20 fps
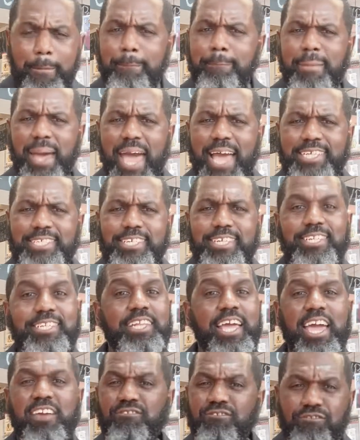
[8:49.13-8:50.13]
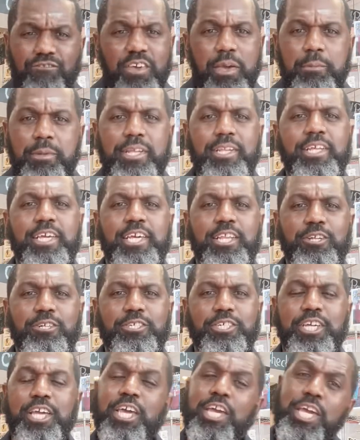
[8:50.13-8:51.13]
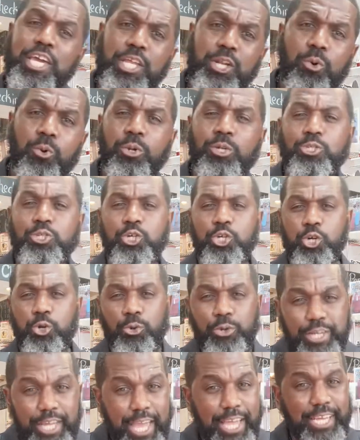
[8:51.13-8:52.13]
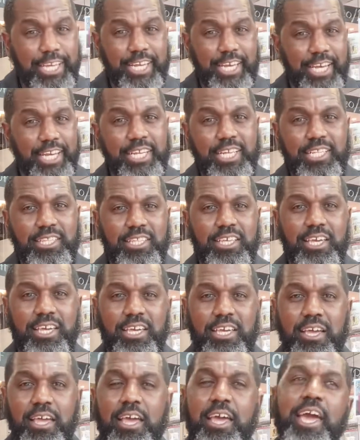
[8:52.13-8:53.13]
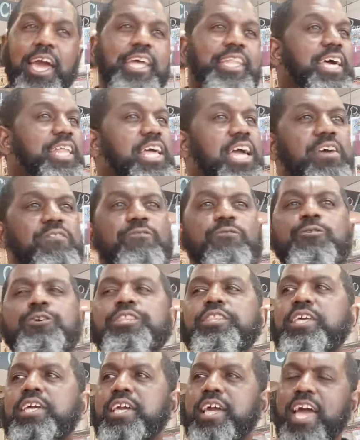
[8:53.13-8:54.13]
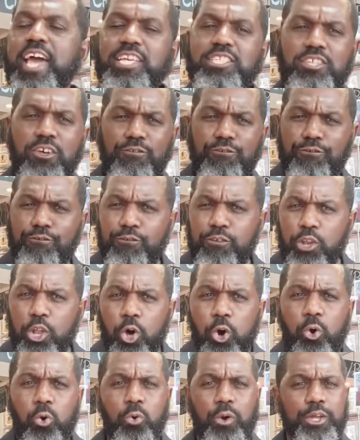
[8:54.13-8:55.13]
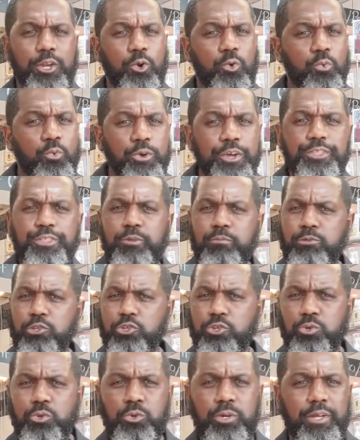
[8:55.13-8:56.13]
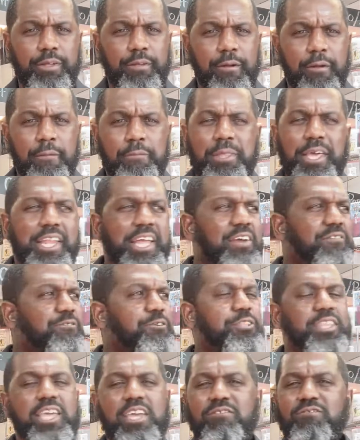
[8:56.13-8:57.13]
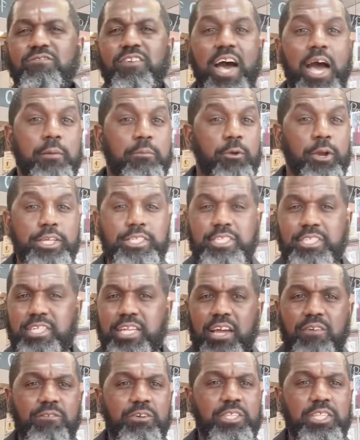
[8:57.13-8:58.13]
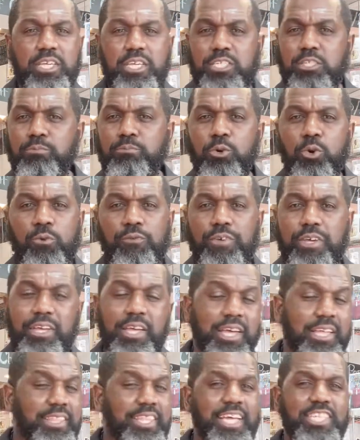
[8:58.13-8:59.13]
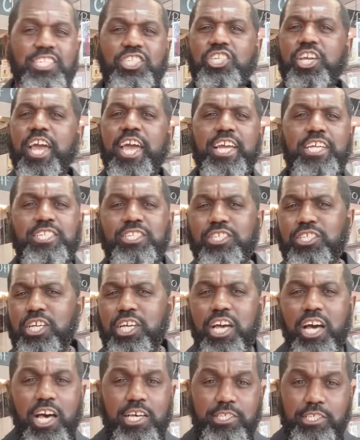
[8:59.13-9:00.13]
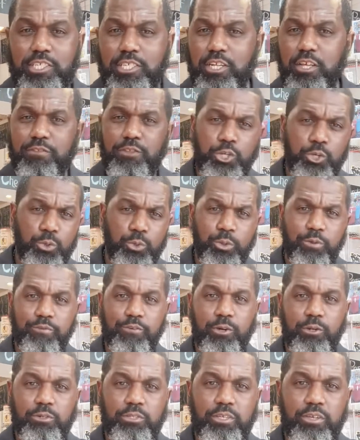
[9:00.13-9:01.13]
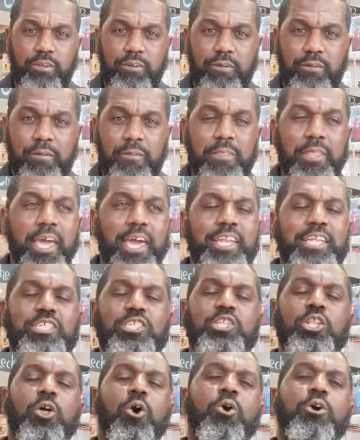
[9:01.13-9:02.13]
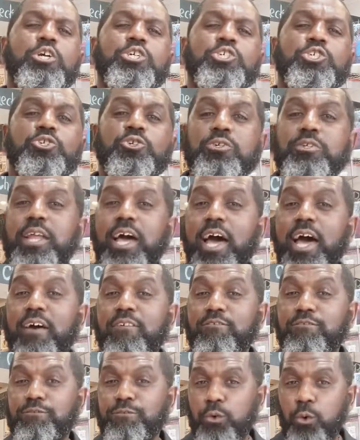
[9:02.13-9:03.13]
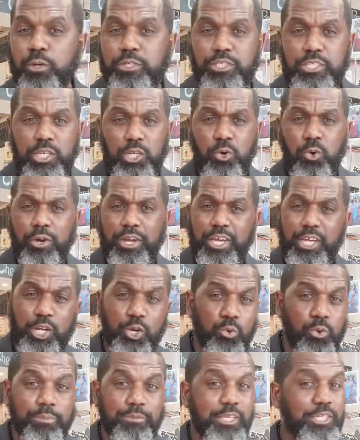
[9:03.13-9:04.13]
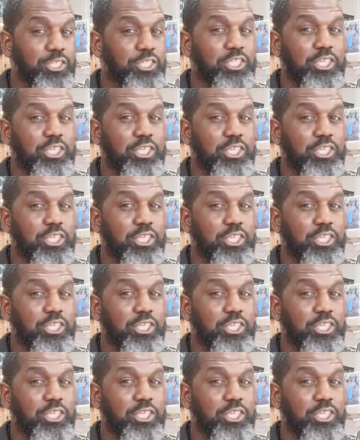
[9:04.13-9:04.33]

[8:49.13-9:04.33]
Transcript: masculine and feminine energy in order to create anything, and that everything has a flow and a rhythm to it, that everything vibrates and everything's moving, that change is a constant of the universe. And as long as you're not forcing or interrupting